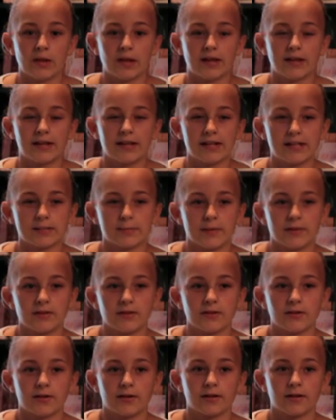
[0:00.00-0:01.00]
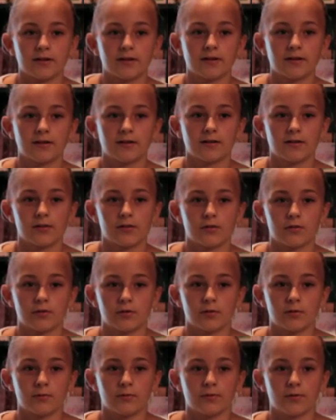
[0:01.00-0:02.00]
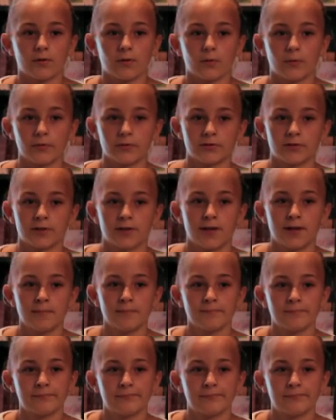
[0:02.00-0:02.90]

that He has been through the whole journey.